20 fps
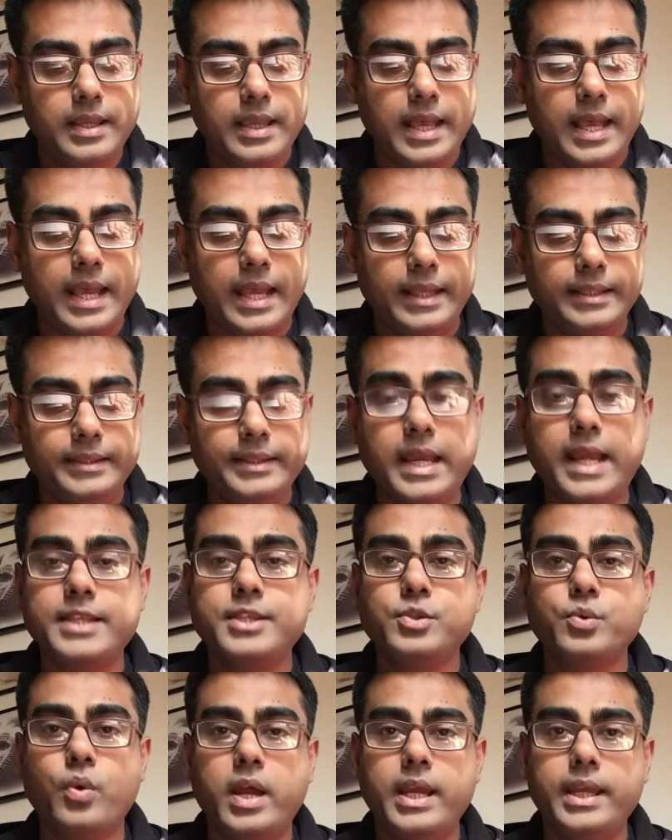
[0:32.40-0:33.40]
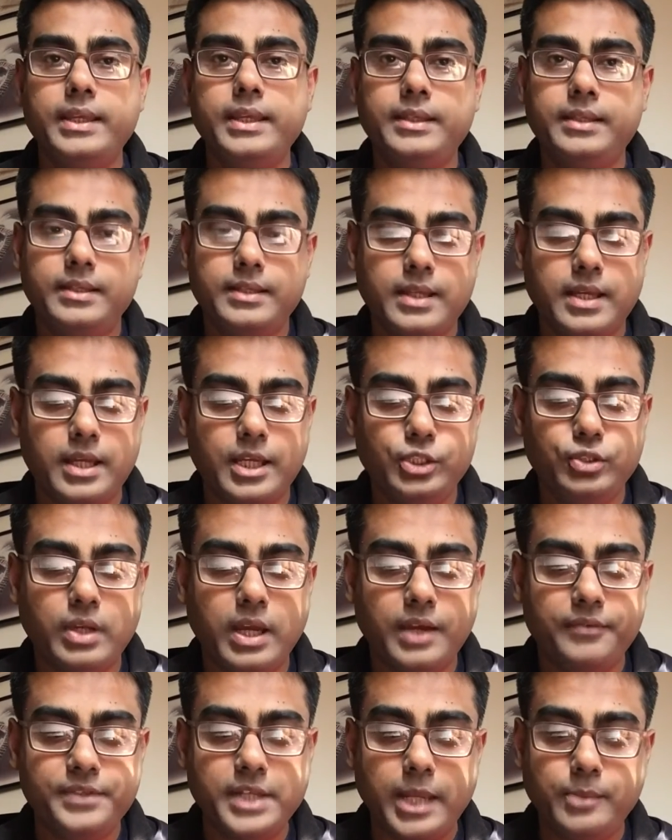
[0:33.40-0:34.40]
and that's why you
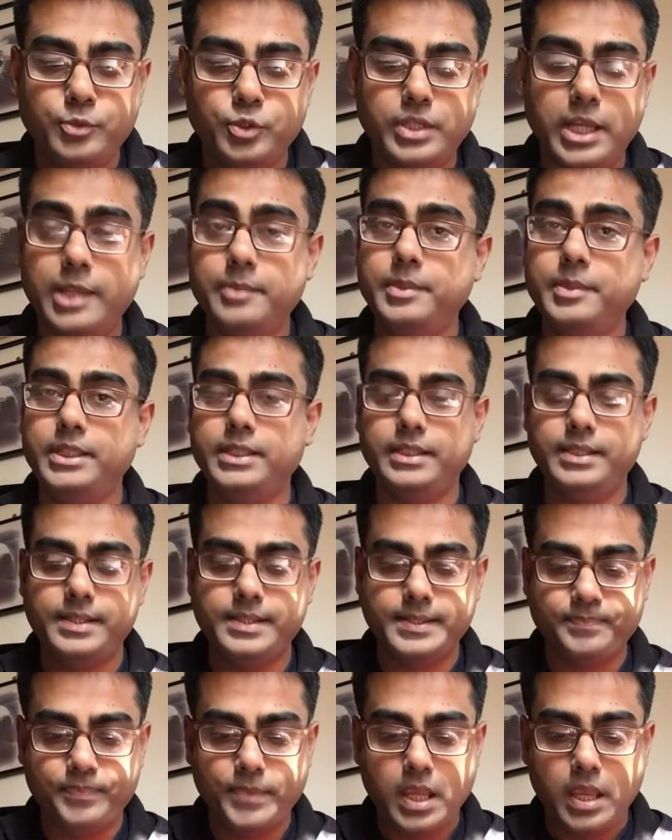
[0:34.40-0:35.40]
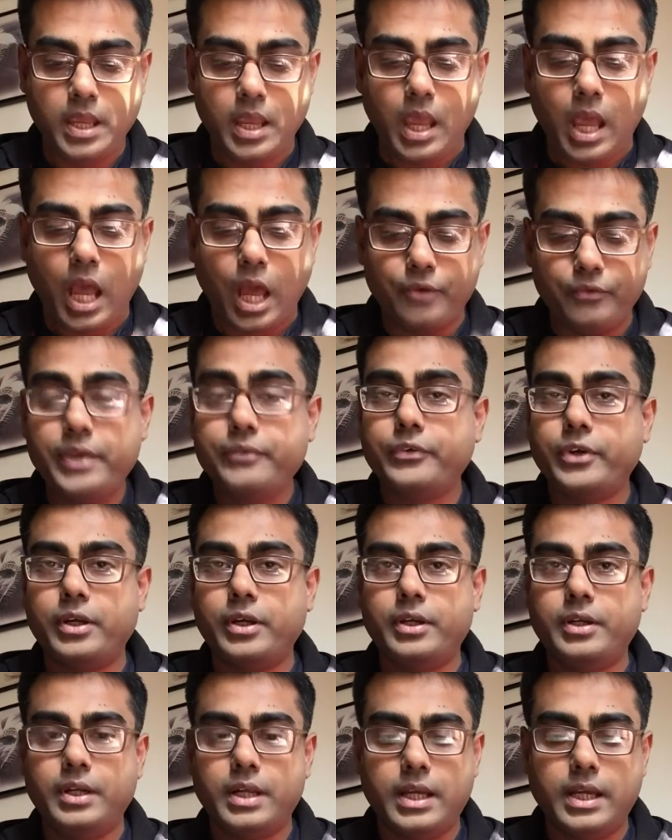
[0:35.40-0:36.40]
have type 2 diabetes.
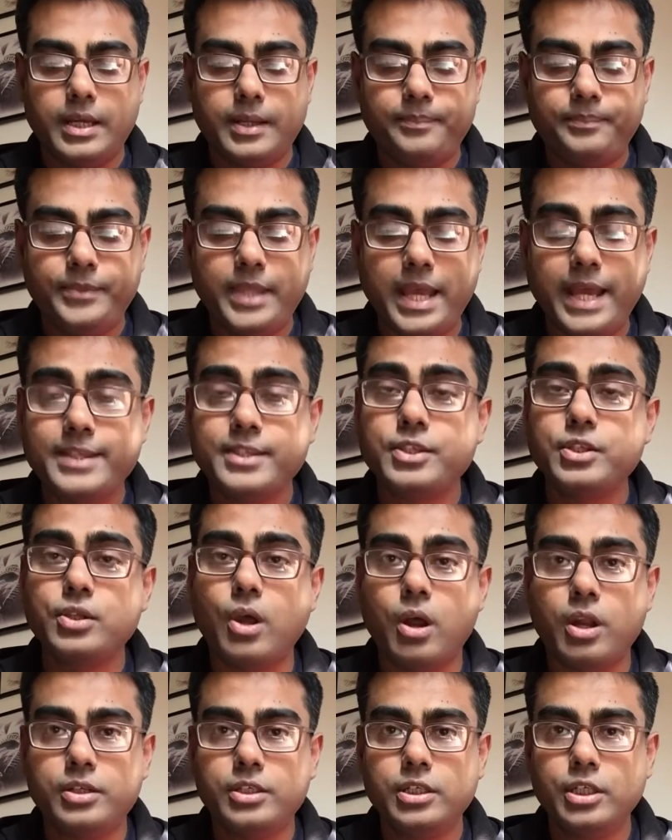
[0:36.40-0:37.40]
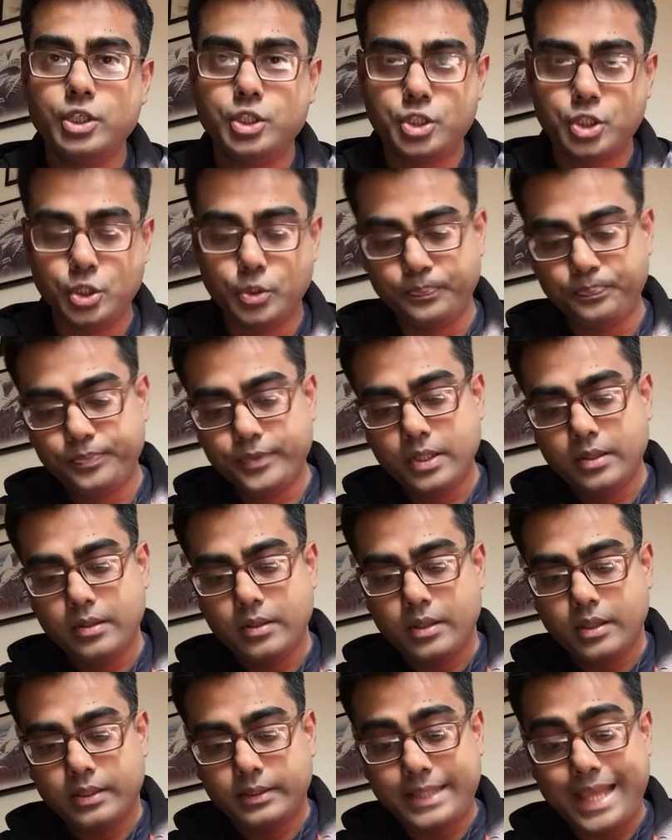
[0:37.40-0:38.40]
However, that's not true.
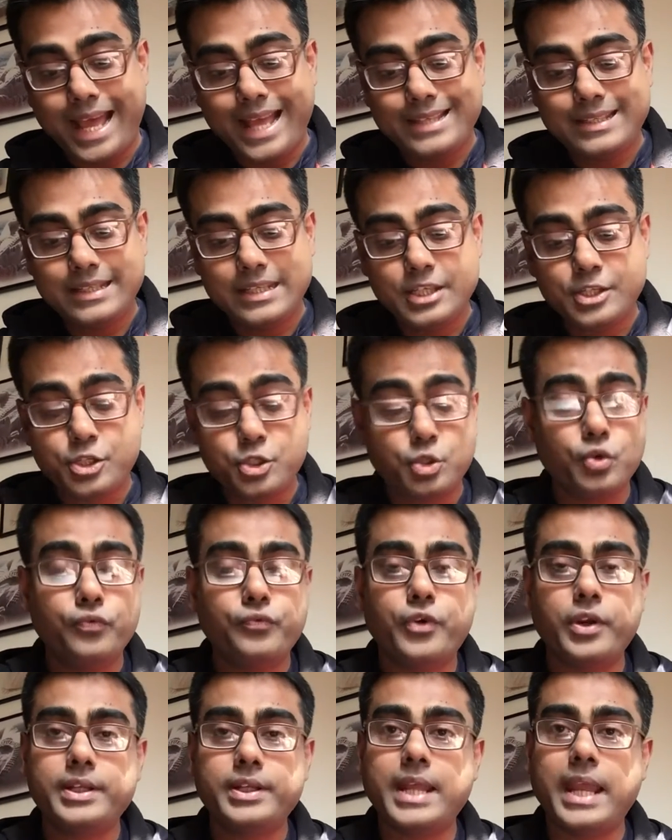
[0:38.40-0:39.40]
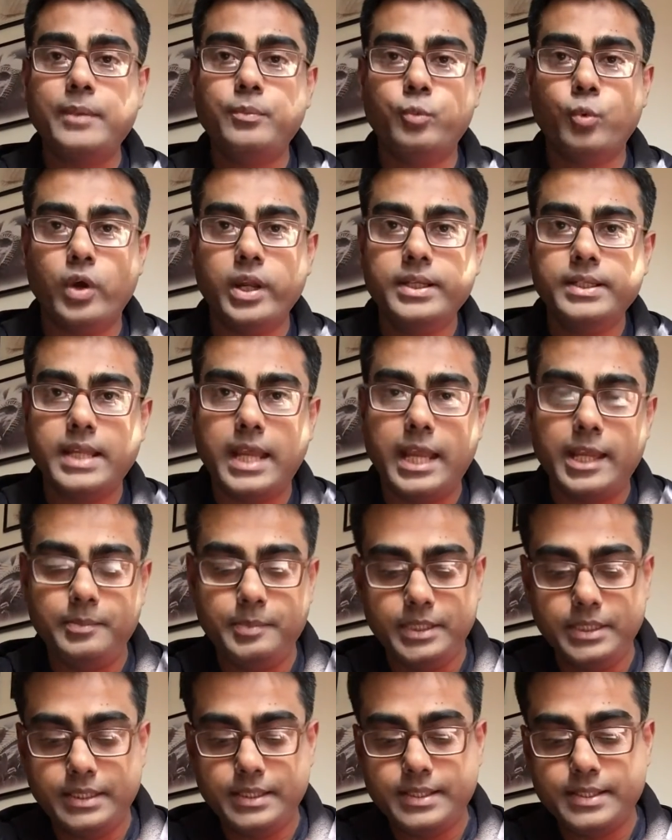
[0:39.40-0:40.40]
That is true for type 1
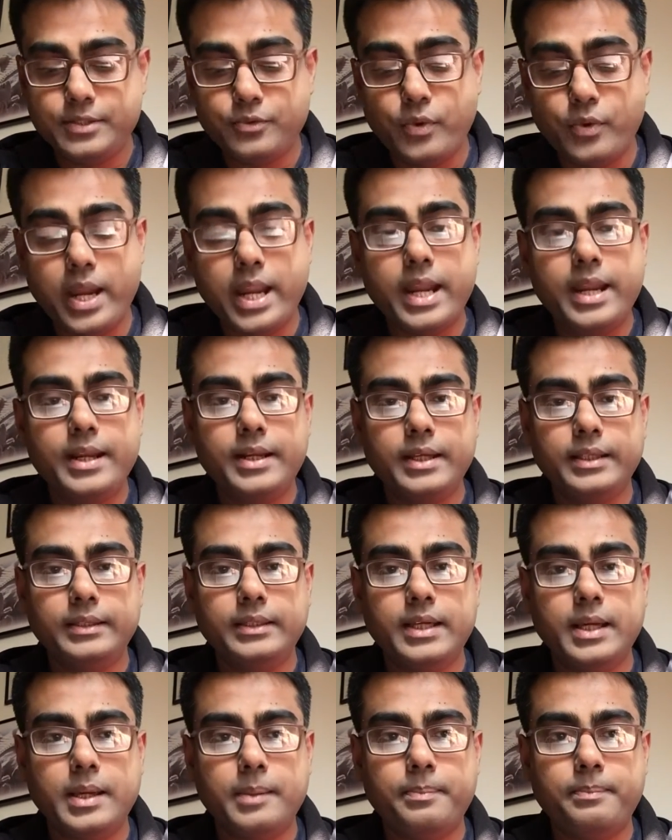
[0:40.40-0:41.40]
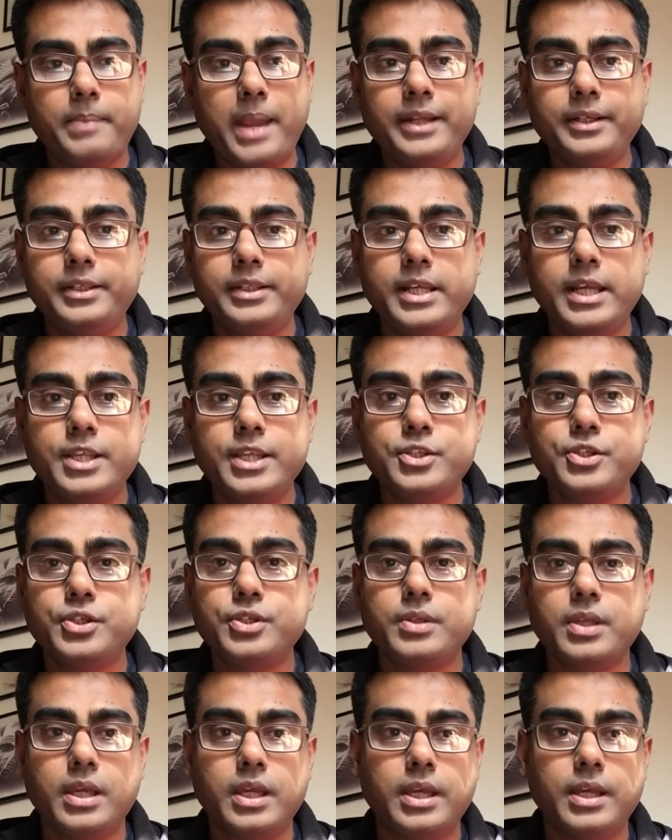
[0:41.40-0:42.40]
diabetes, where the pancreas
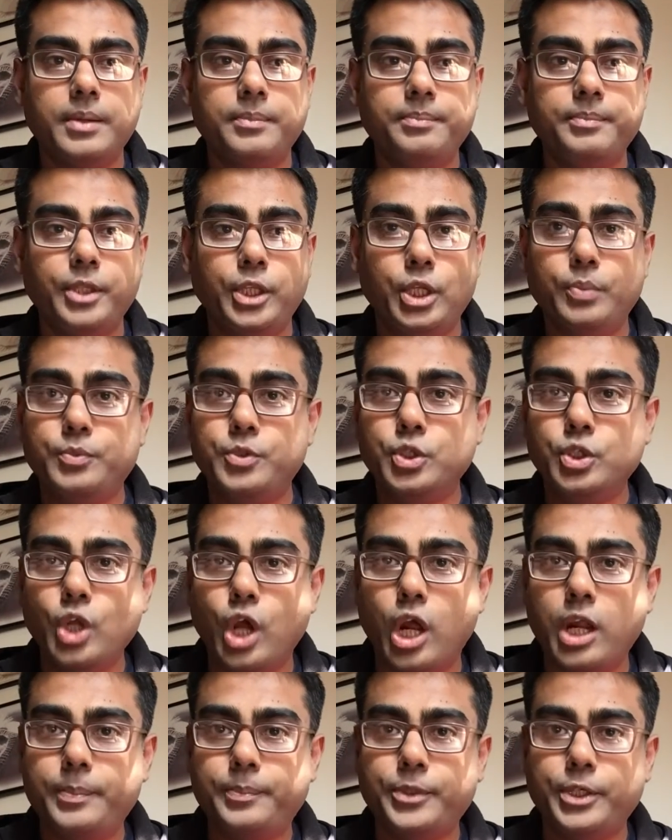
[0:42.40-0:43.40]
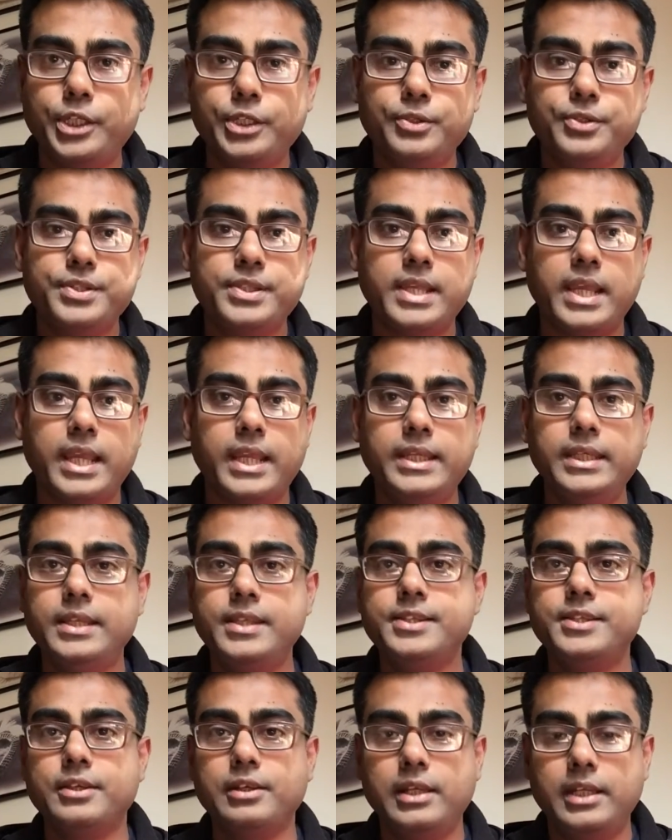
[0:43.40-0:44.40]
do not produce any
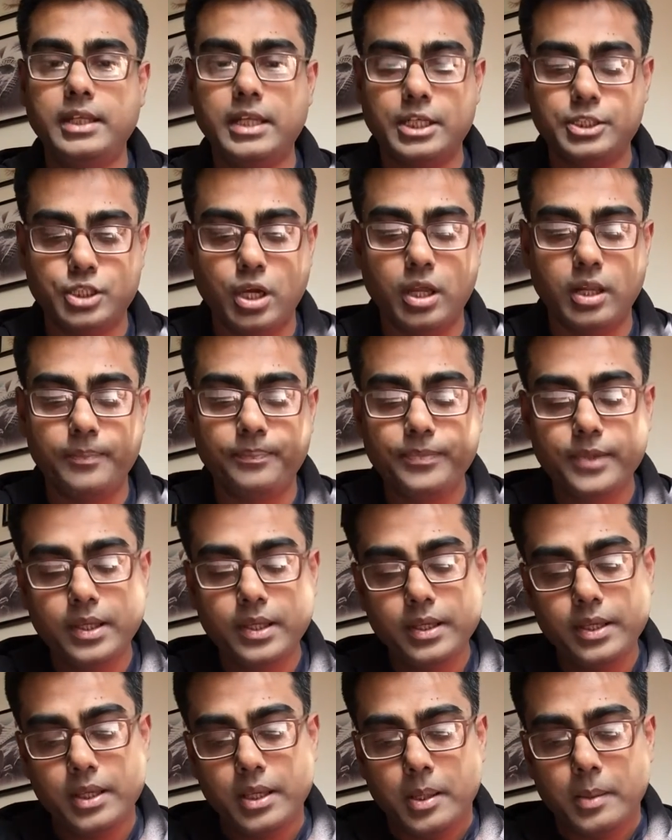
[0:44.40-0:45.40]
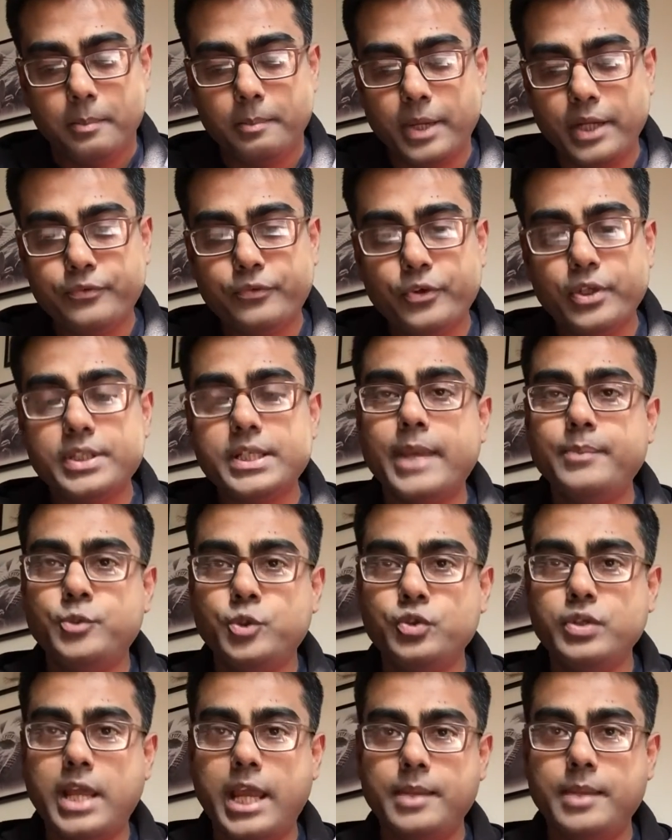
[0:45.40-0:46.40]
insulin at all. But for type
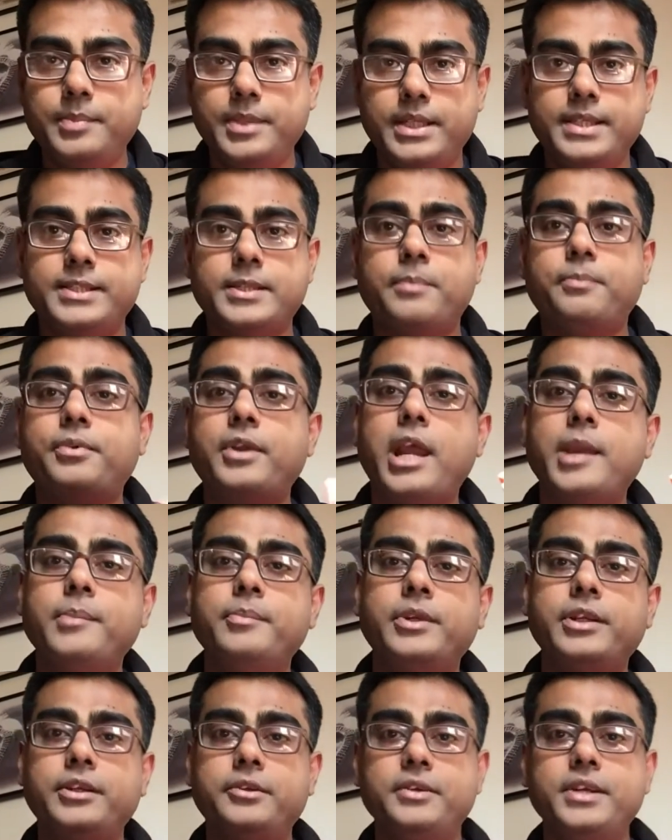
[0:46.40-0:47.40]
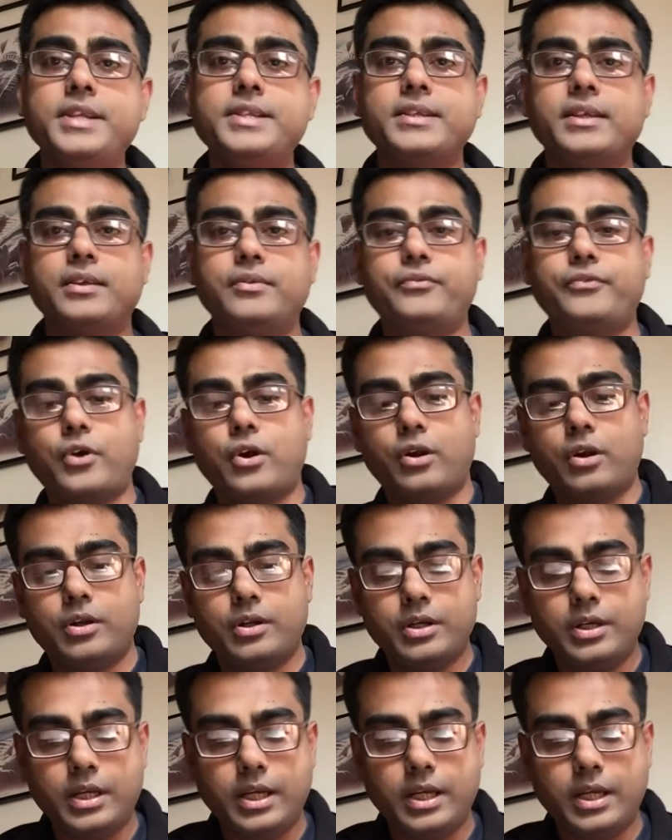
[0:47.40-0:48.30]
2 diabetes, the primary reason for